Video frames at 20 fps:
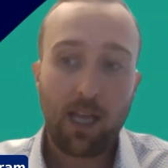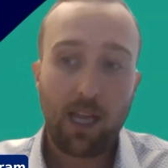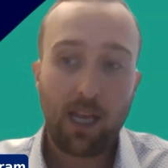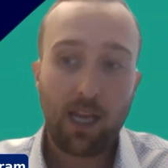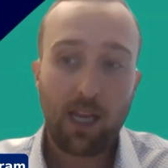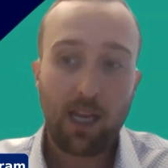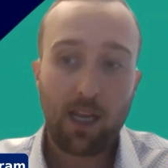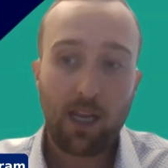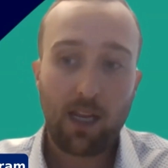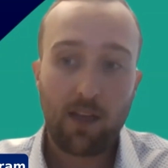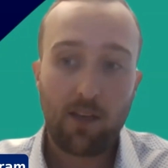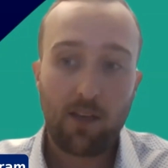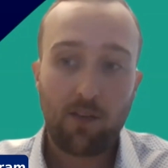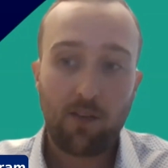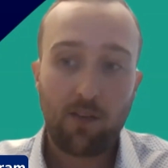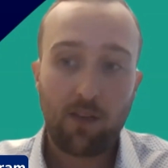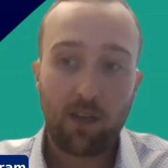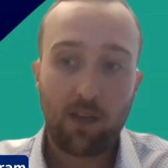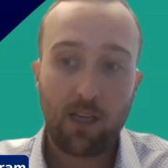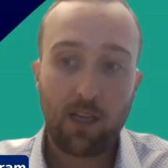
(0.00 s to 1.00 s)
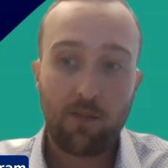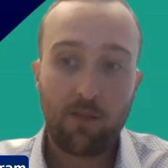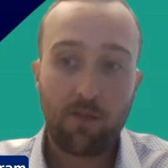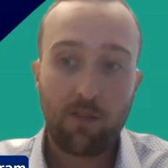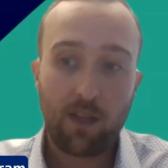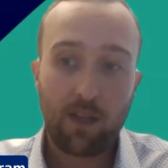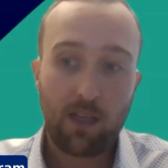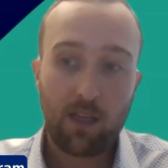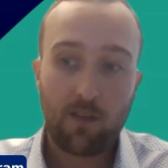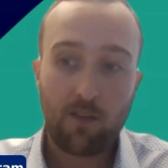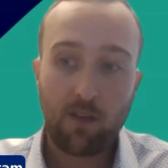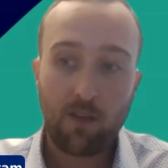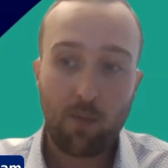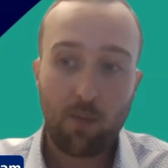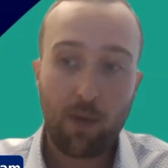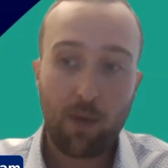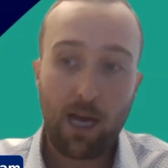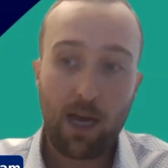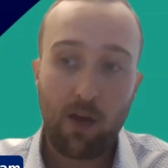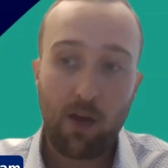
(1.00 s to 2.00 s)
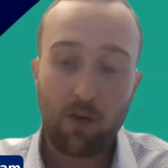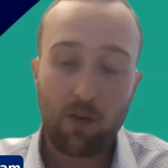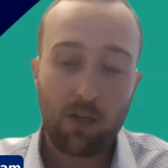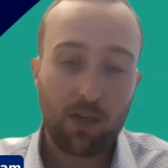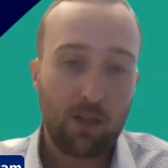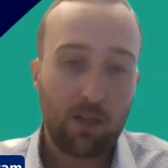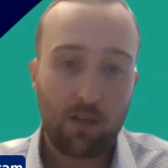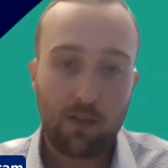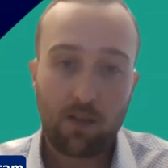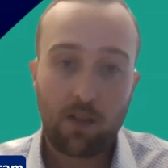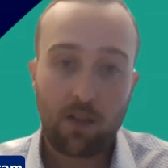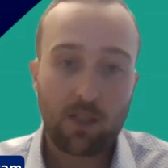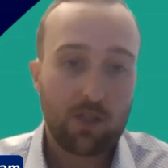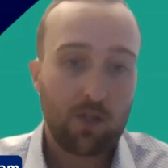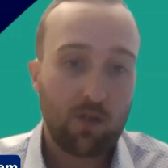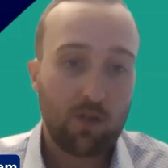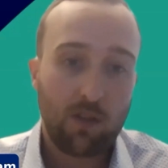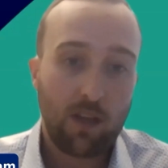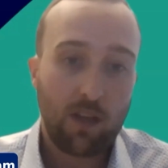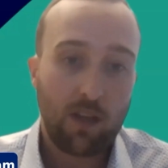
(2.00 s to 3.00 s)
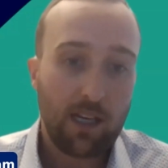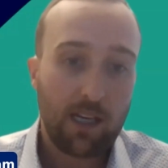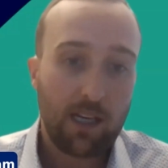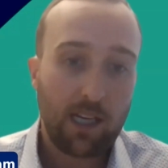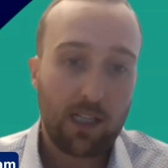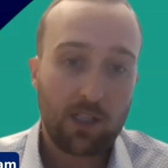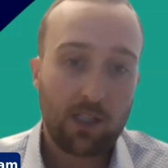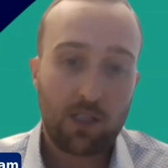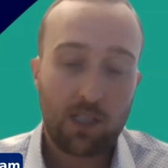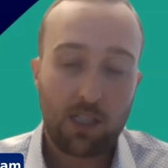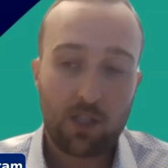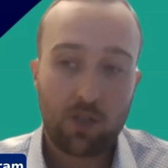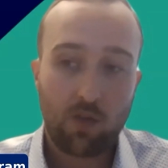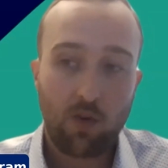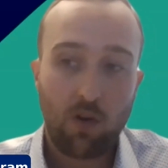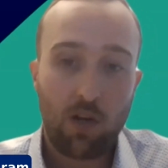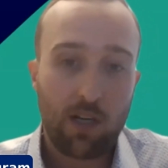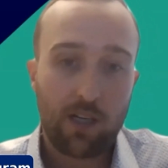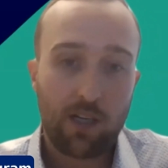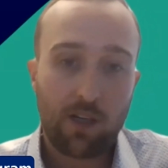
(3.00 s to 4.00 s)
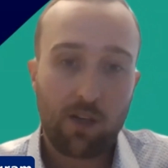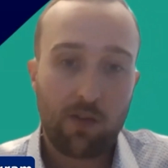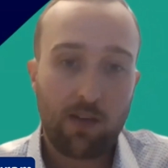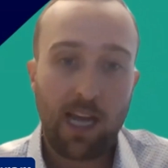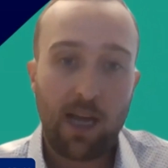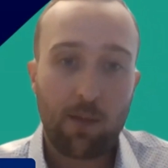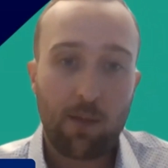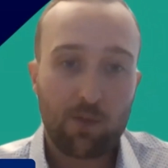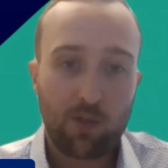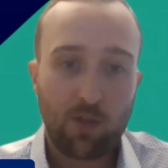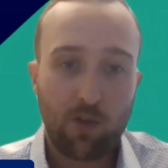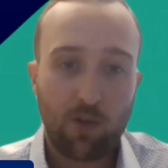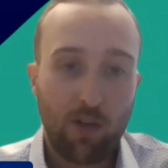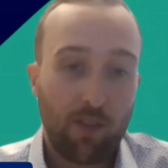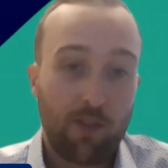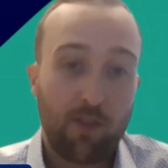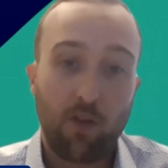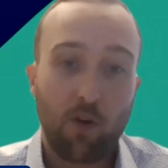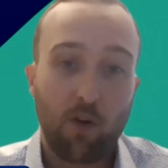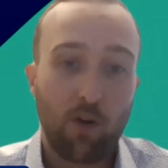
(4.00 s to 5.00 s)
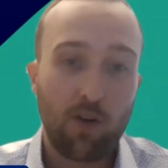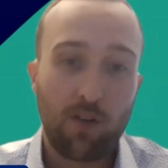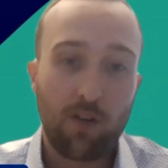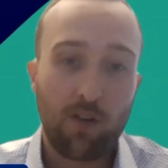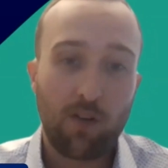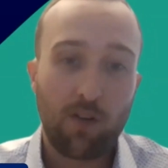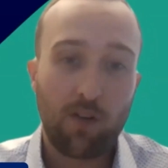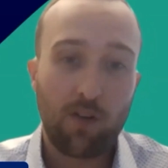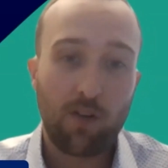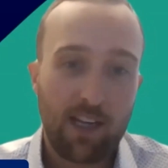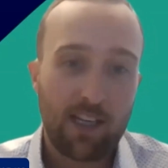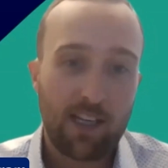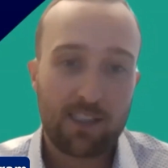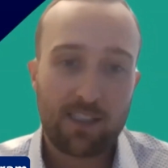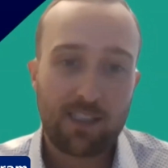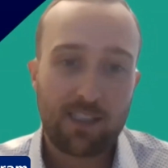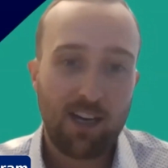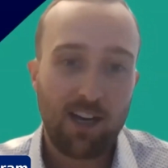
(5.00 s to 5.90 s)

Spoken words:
And if it's about a certain litigation that you're on and you capture a third of a client's